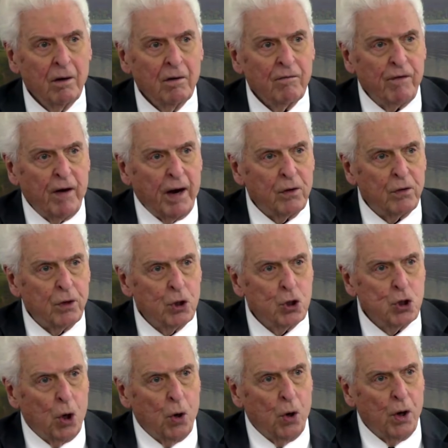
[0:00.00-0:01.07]
Faith and
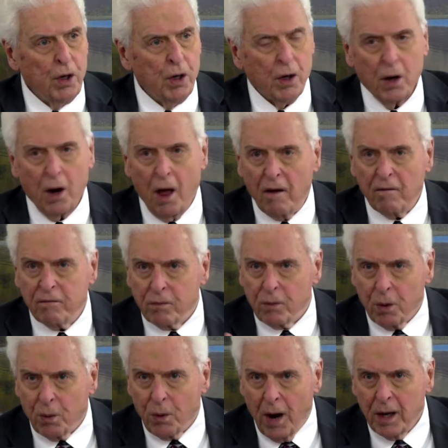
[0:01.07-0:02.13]
joy and love,
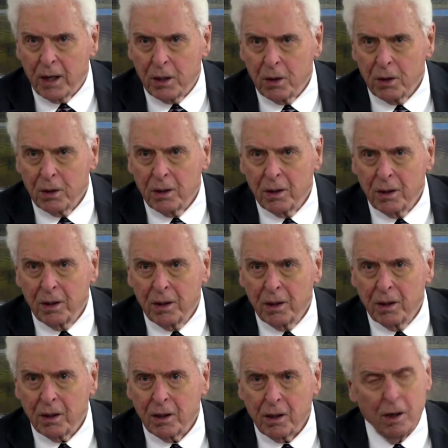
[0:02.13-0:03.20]
right?
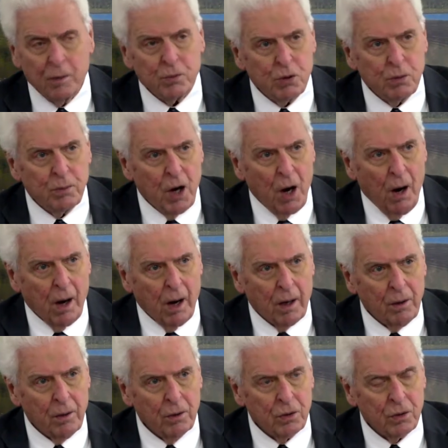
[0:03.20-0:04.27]
Comes from God,
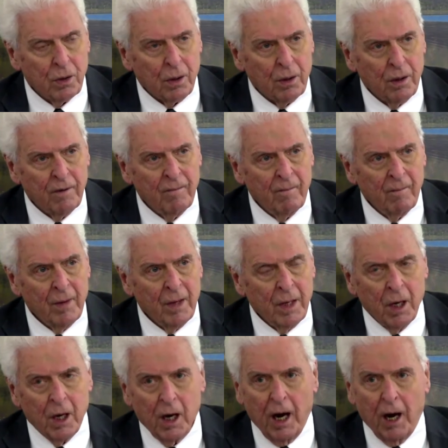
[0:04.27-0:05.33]
see?
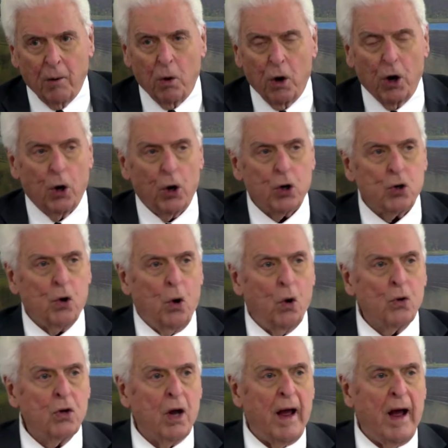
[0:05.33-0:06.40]
And we are
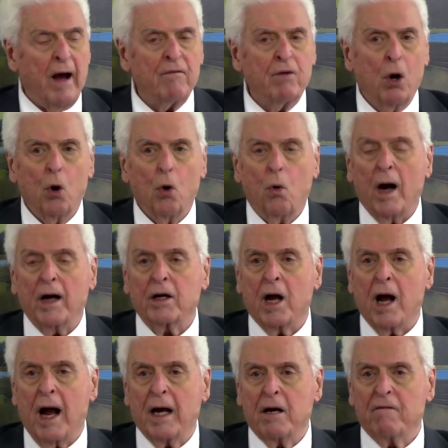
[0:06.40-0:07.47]
told to have what
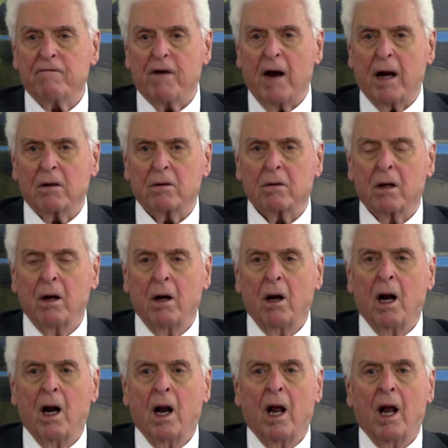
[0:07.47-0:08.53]
kind of faith?
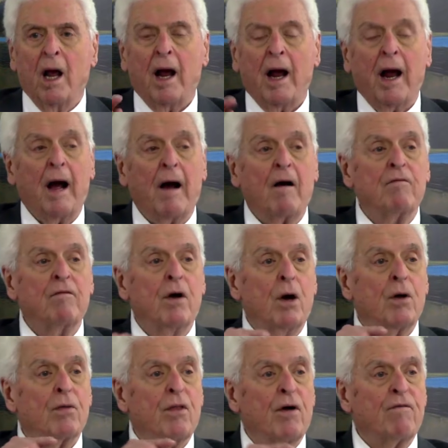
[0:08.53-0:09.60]
Have
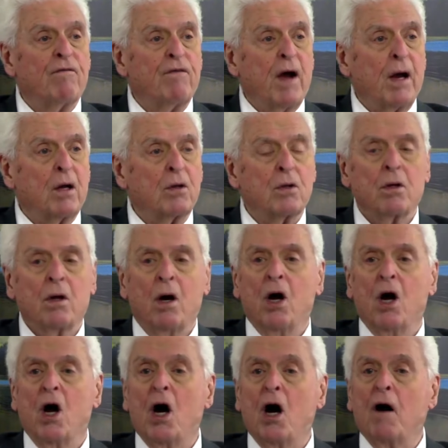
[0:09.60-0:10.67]
the faith
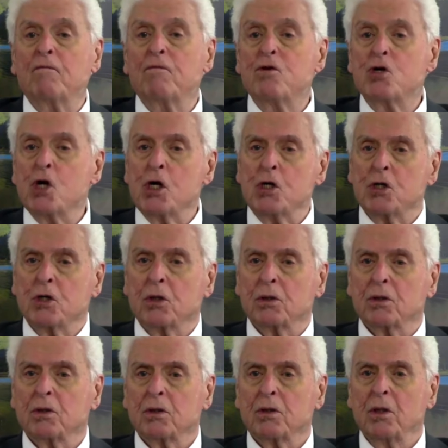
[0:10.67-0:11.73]
of
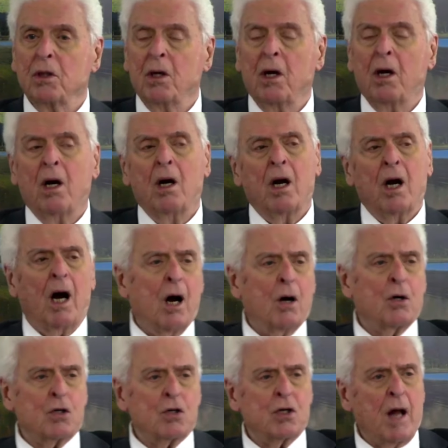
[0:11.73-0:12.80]
Jesus. How
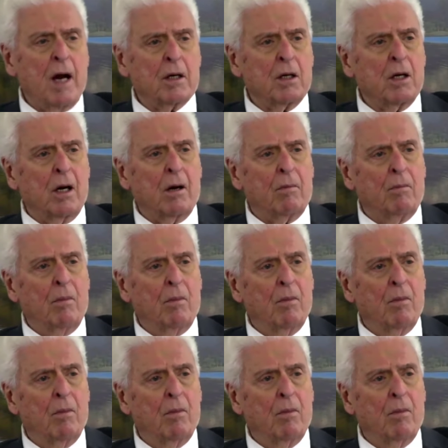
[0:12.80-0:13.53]
does that come?